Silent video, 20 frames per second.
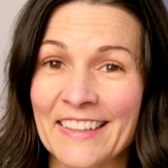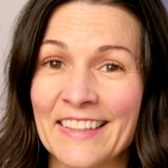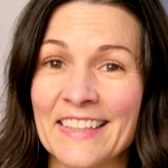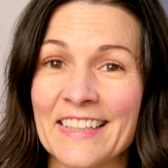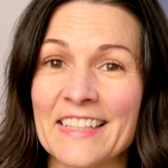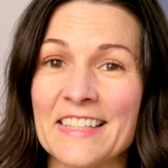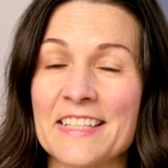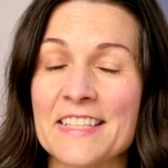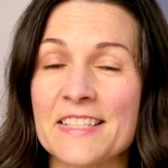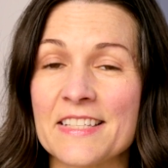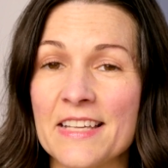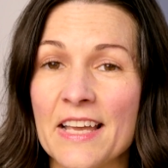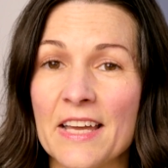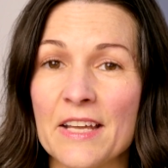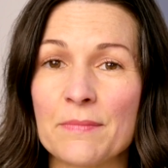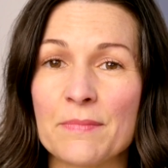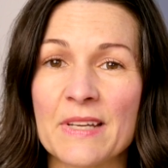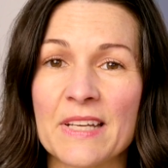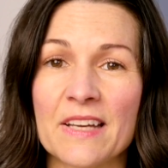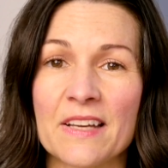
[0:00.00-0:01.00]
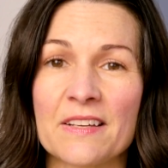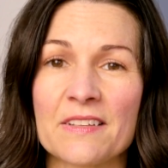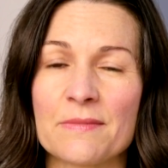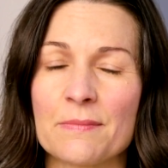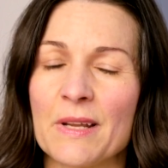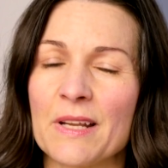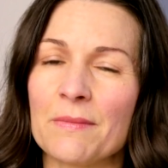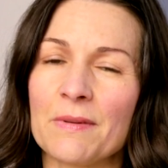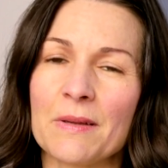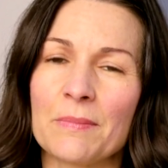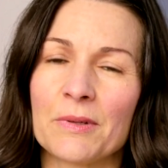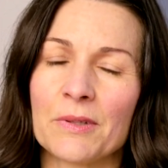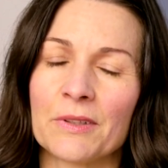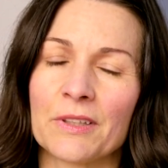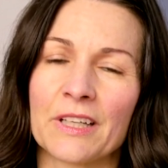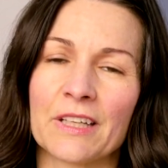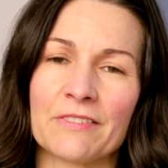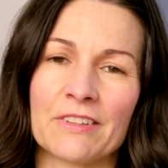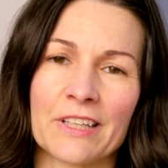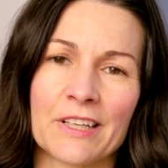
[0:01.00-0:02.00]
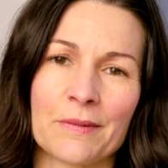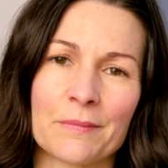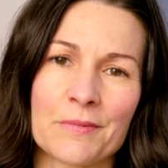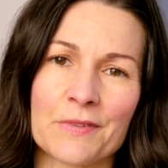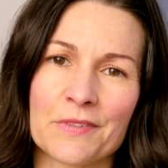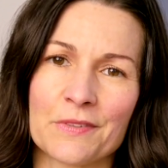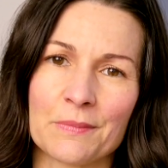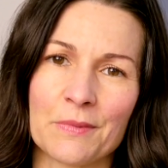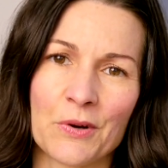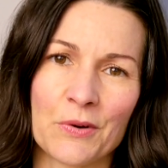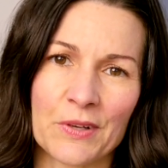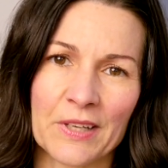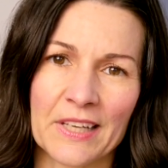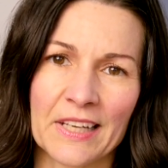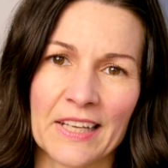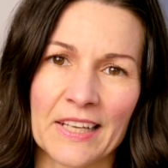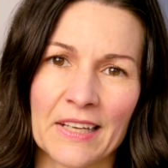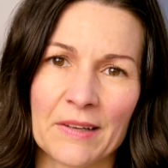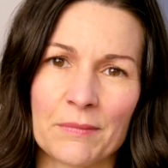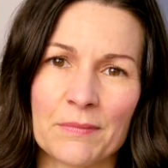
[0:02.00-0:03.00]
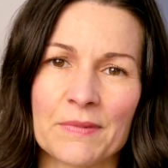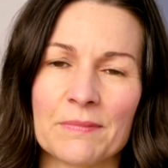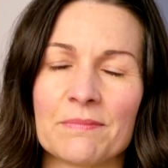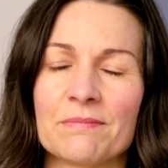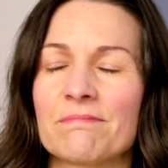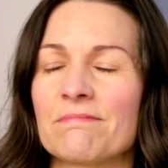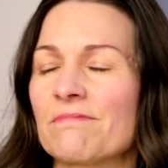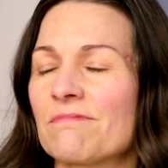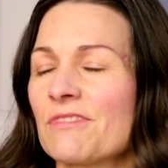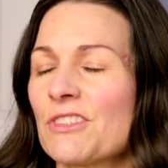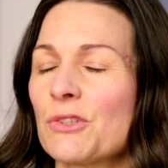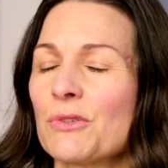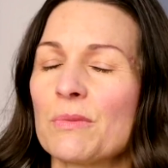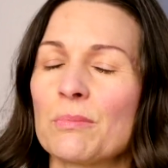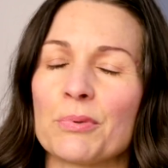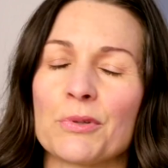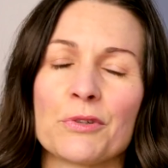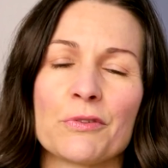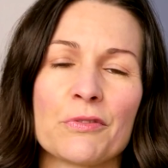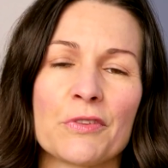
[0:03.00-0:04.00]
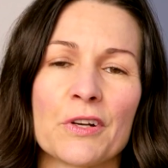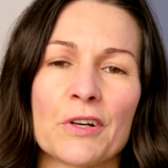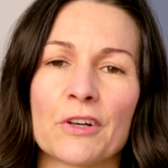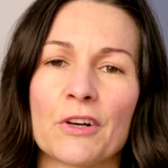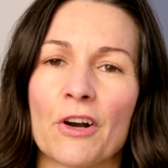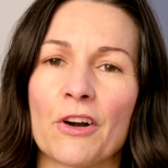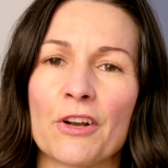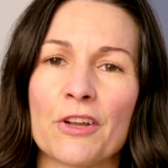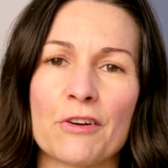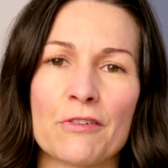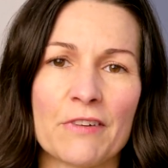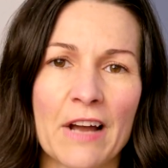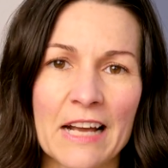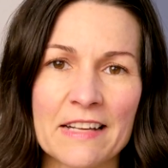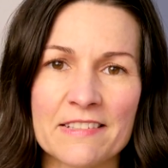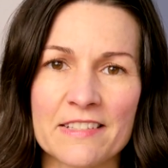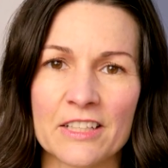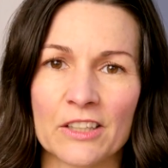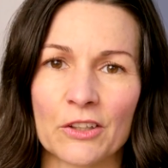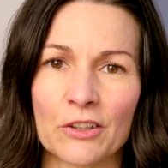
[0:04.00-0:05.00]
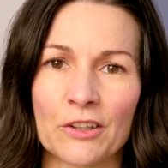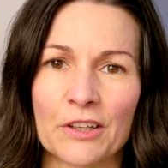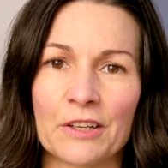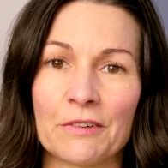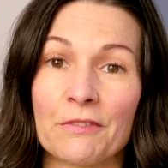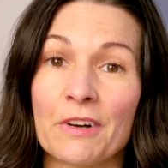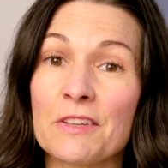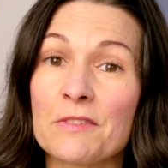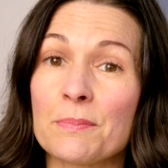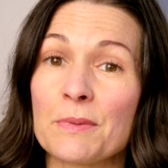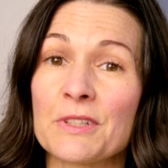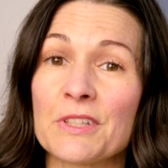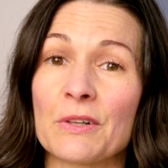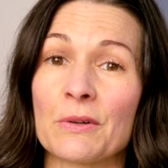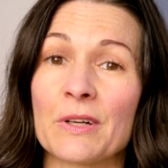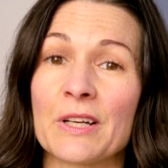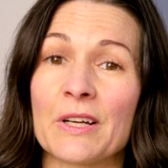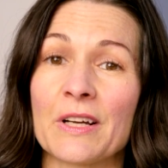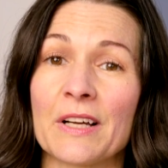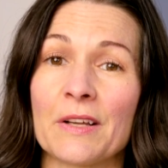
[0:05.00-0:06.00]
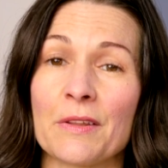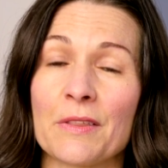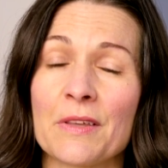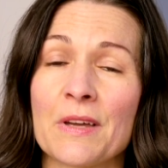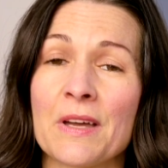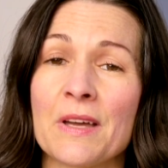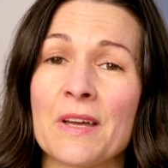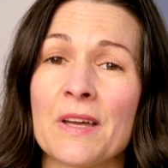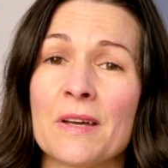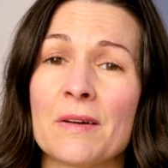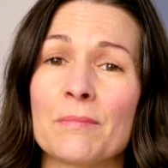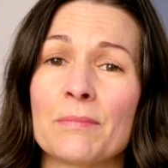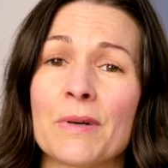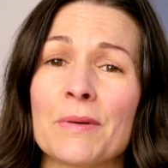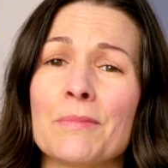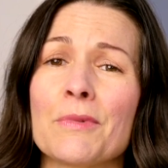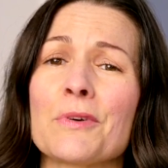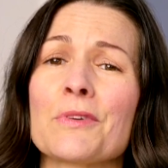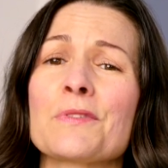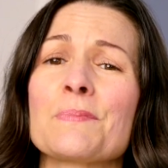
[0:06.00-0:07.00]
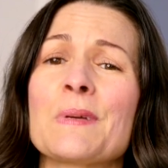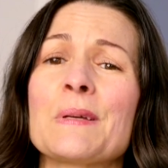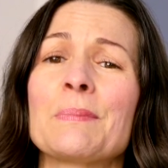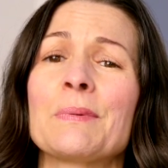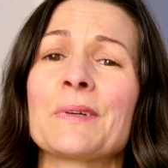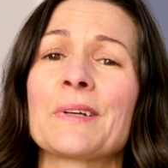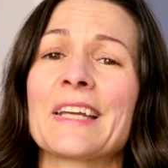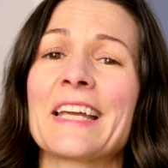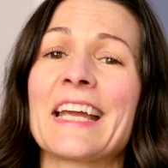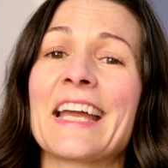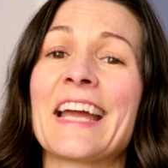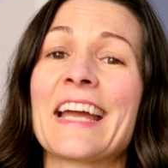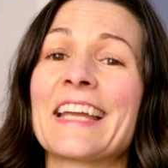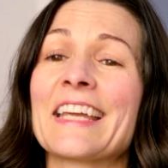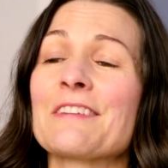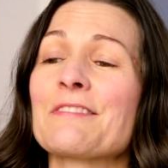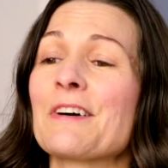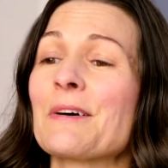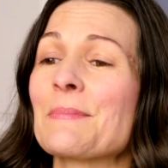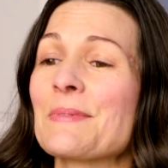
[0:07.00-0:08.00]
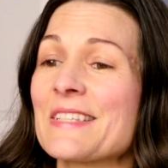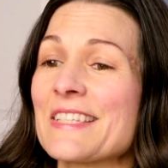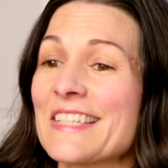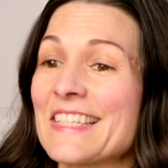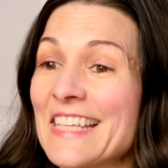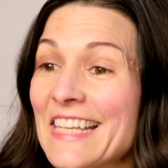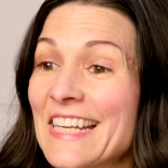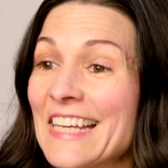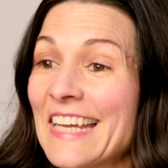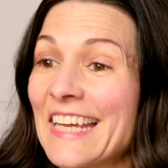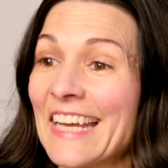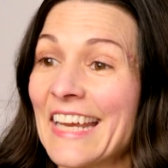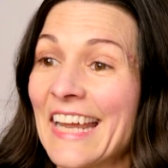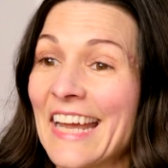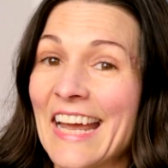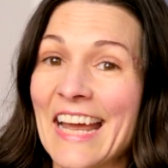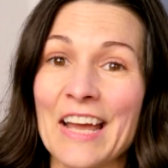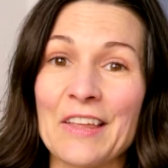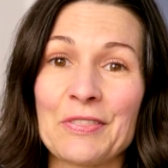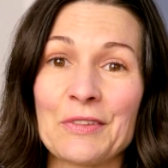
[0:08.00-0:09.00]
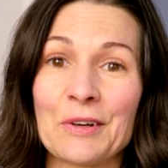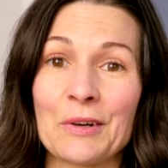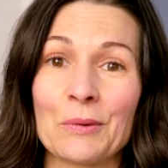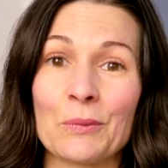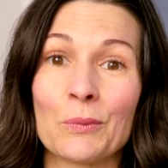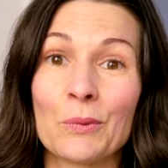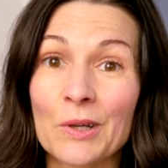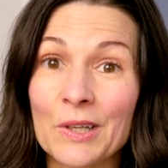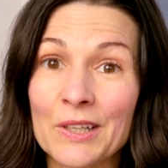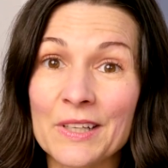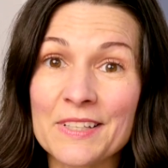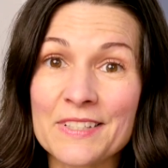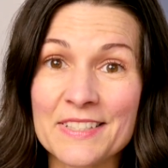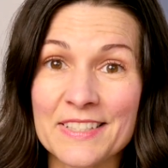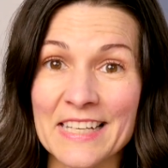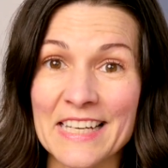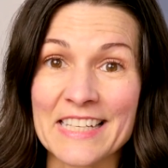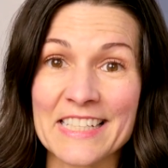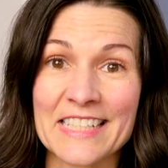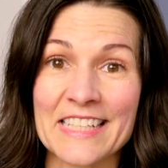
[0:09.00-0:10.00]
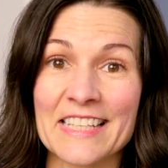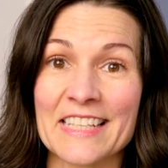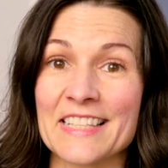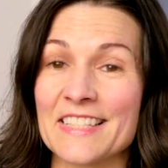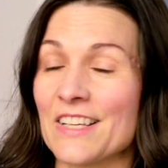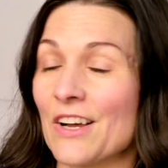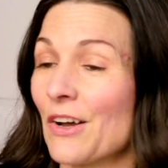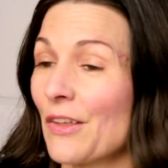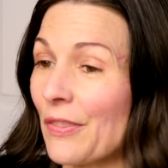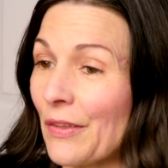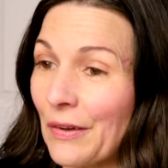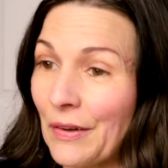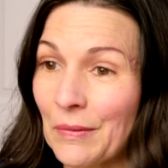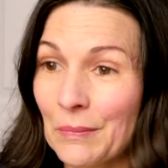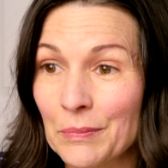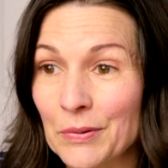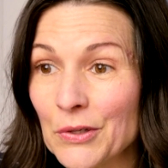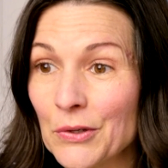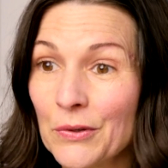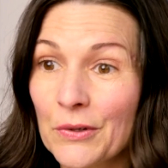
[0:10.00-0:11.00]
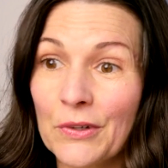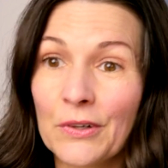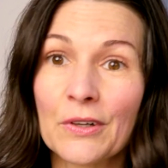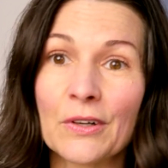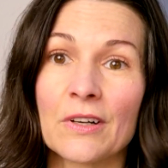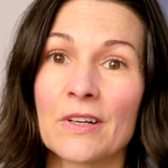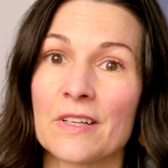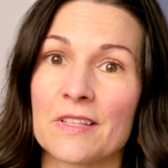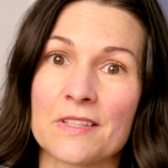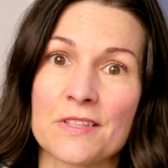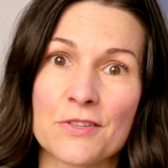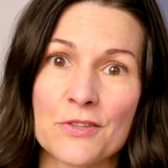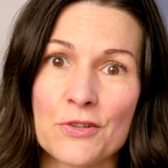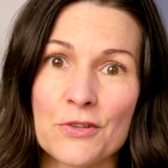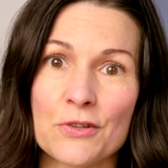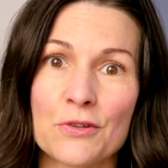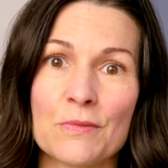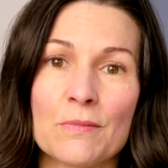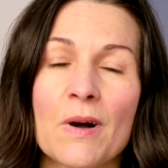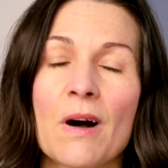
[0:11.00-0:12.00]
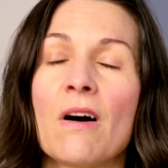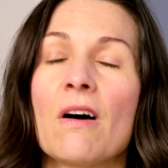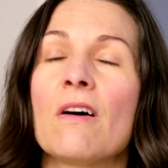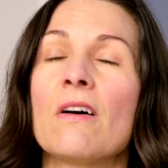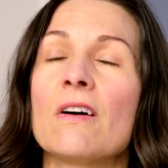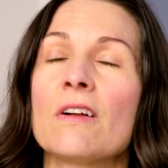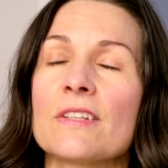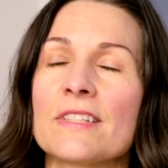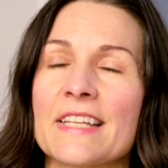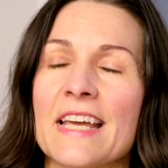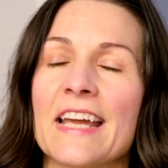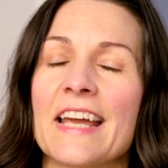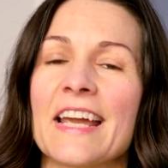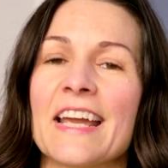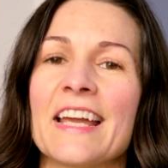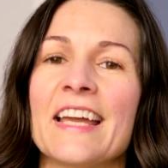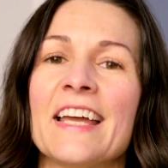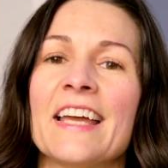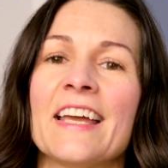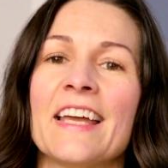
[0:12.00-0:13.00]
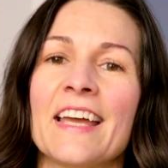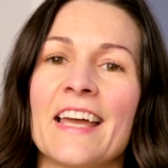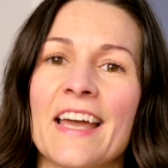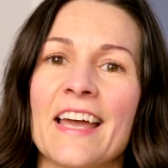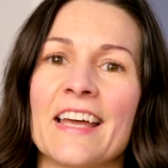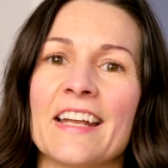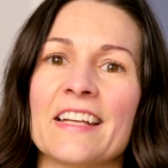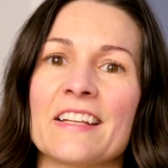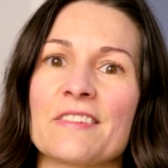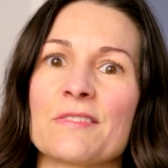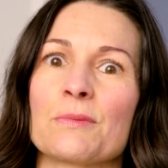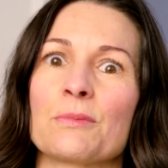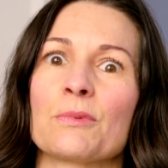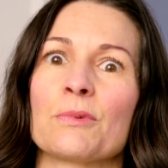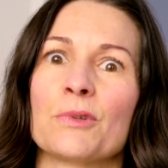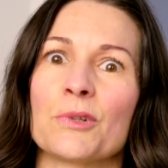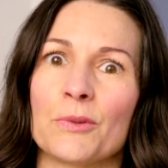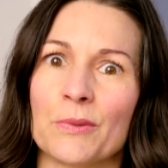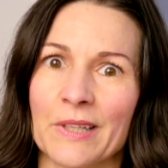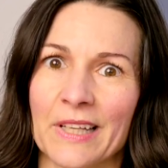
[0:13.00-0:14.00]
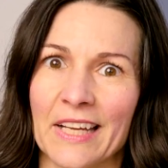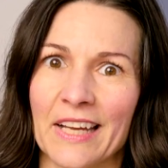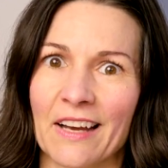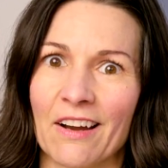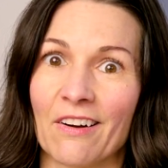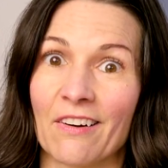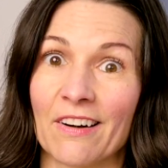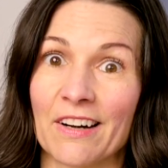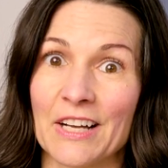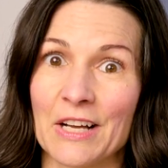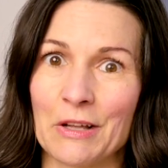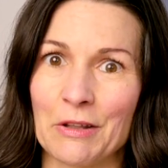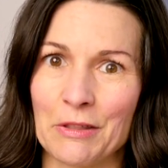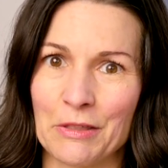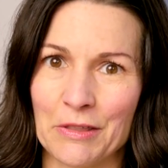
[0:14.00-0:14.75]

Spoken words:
It's said because many people are giving up smoking to improve their cardiovascular and respiratory health, but most people can't give up sitting at their workstations on the computer, on Zoom all day, and it's ruining our health.